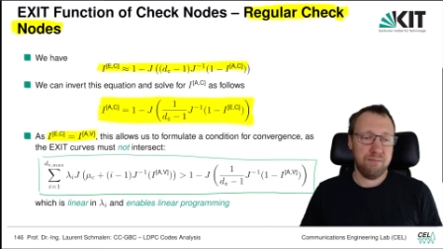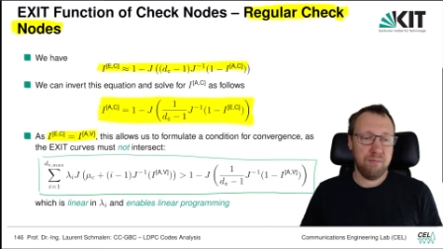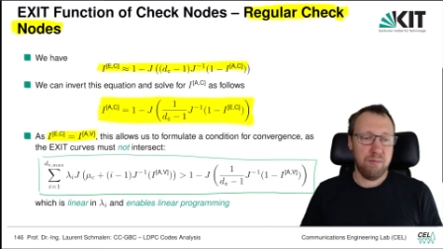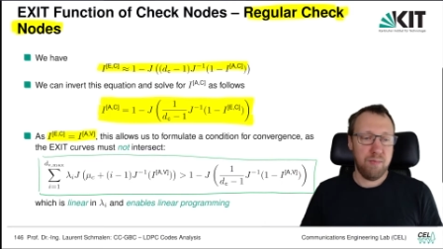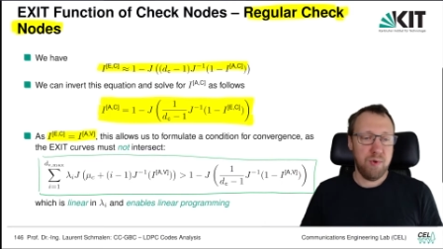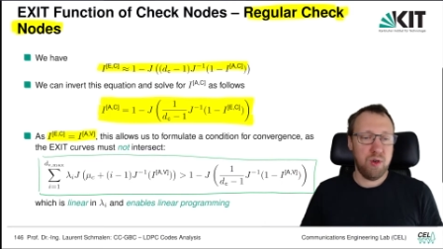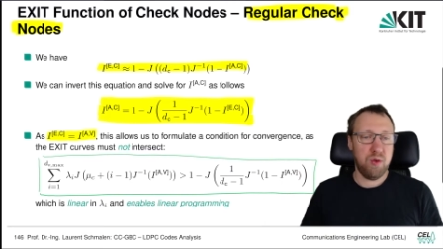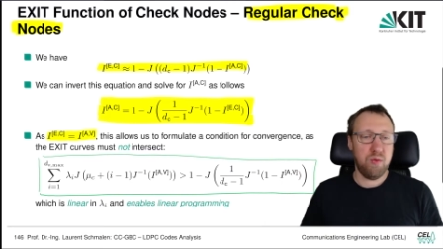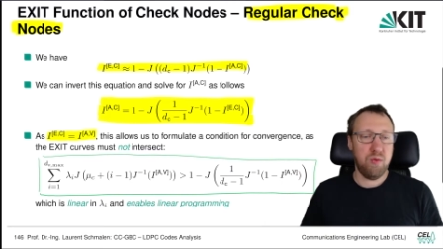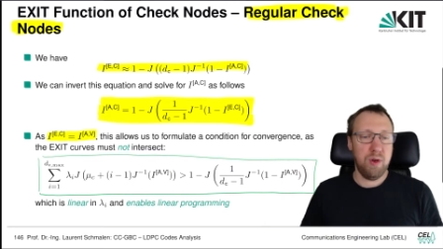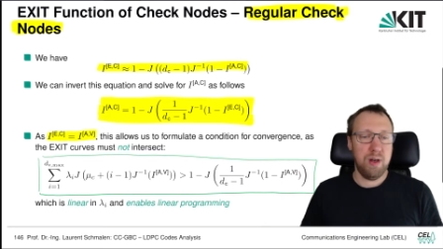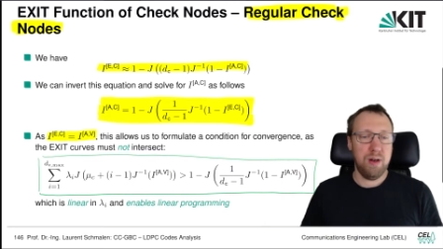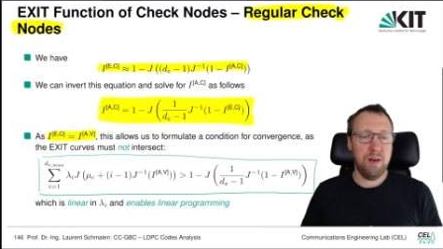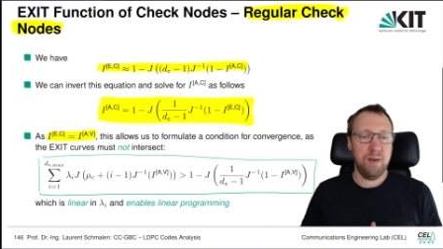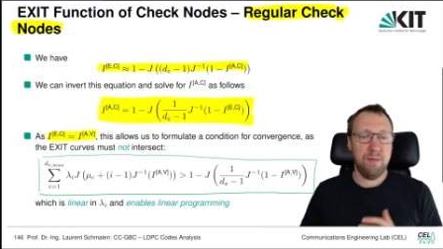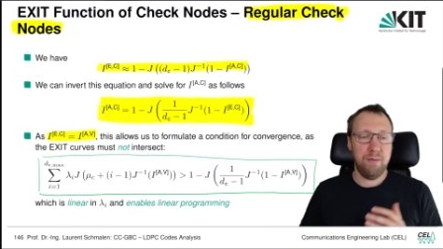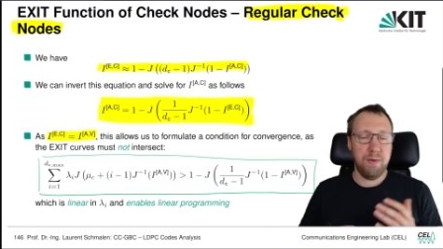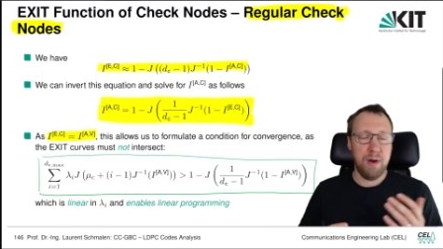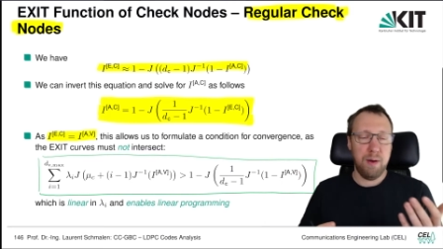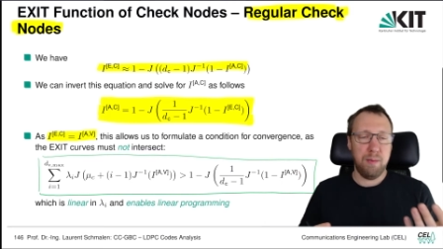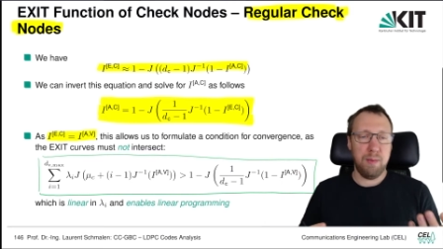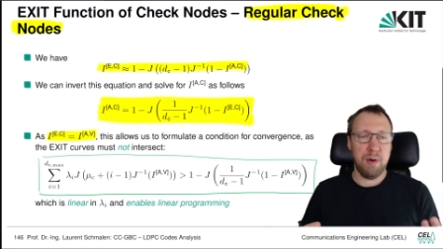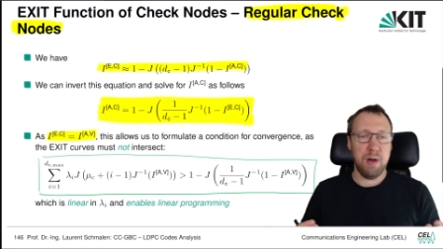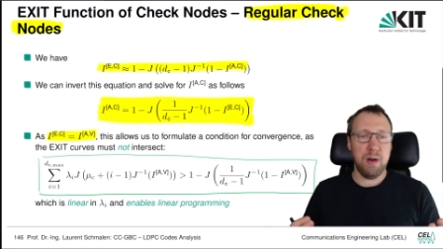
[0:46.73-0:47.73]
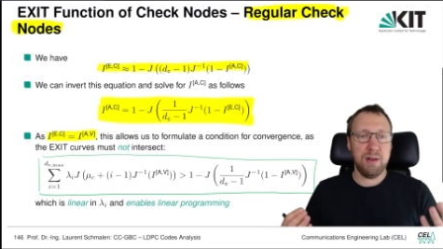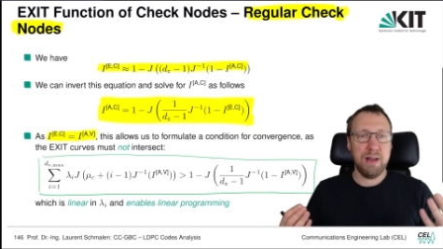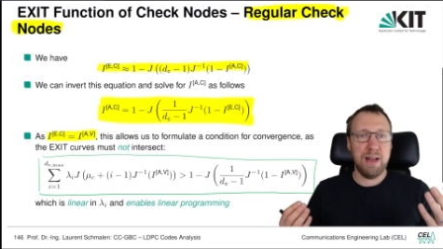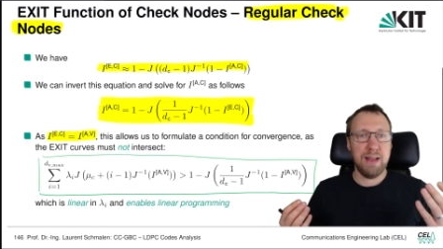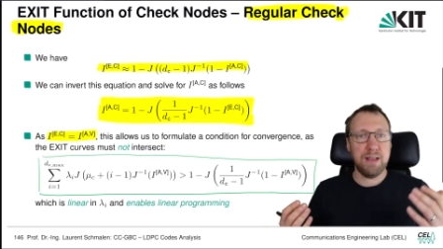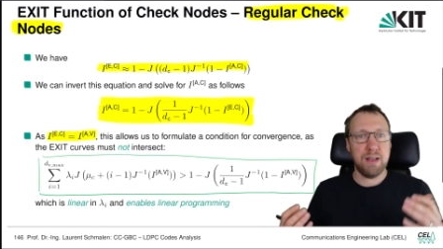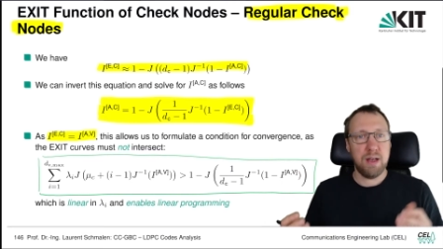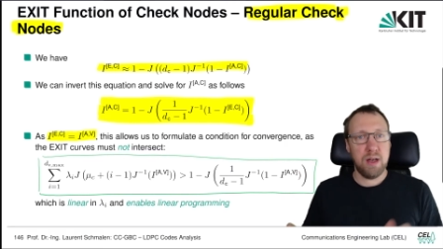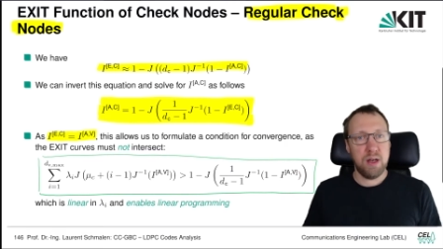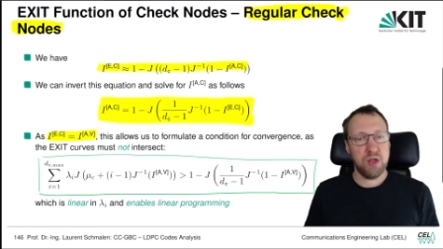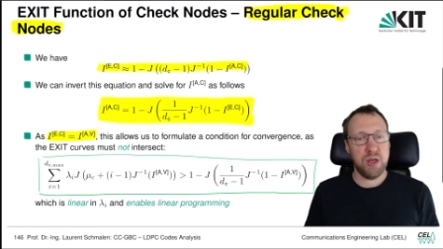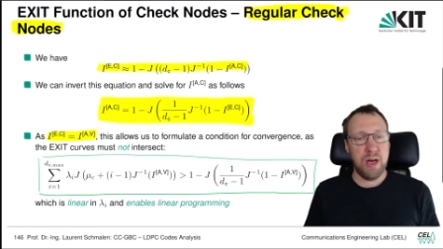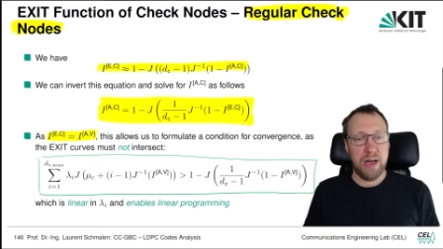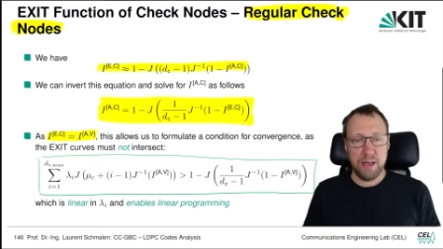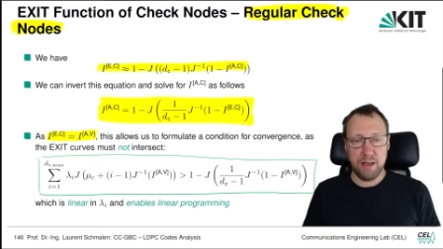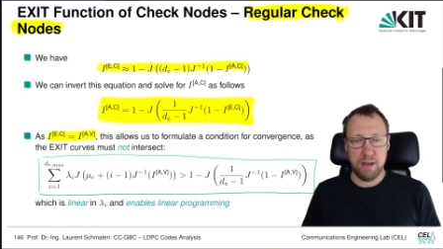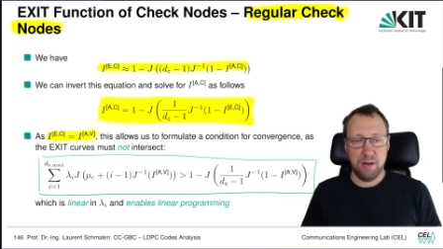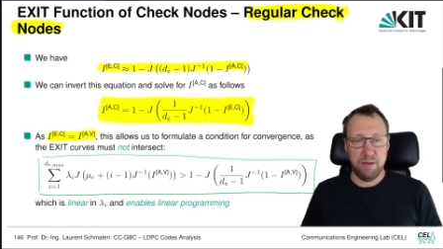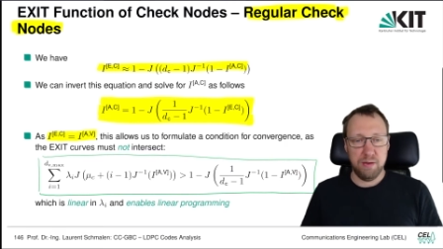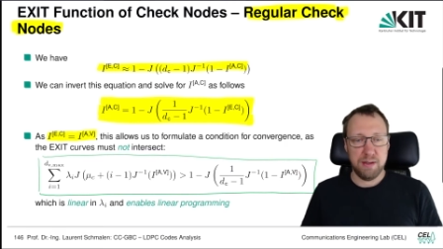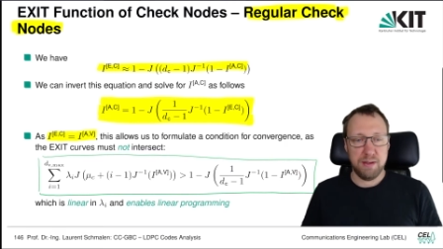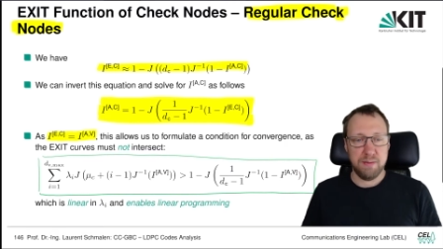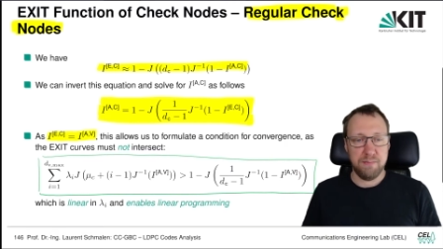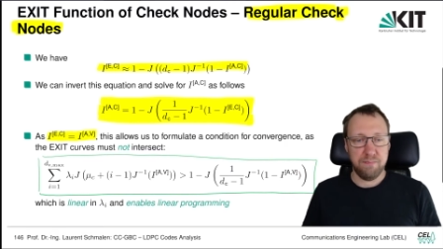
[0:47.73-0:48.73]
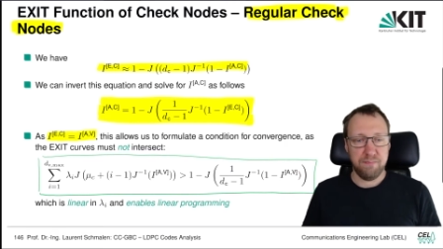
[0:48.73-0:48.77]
between variable node and checker nodes.